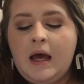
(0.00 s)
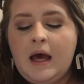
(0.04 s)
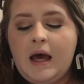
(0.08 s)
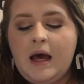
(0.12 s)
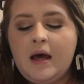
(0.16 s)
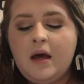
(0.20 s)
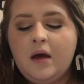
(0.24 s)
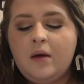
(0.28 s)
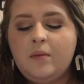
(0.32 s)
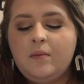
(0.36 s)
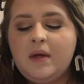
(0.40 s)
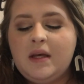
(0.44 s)

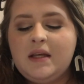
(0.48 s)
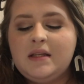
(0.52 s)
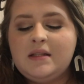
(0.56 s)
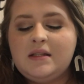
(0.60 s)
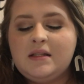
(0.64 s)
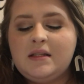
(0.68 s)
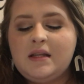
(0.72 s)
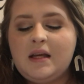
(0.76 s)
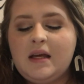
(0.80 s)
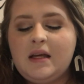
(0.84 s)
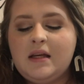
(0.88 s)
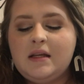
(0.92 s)
It
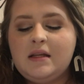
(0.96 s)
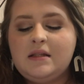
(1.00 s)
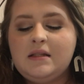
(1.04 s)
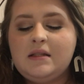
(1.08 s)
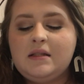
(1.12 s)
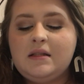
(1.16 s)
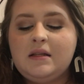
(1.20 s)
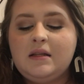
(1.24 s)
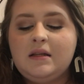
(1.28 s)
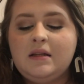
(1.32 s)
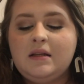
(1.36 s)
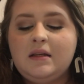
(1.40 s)

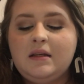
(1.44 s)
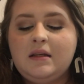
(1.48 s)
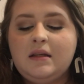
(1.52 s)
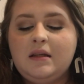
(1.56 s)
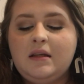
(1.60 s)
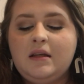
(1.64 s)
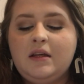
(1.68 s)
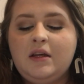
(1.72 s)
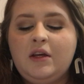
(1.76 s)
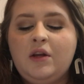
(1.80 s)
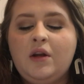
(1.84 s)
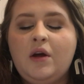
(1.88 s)
says,
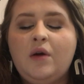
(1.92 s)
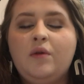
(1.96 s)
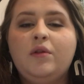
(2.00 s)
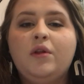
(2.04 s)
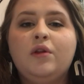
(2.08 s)
you know,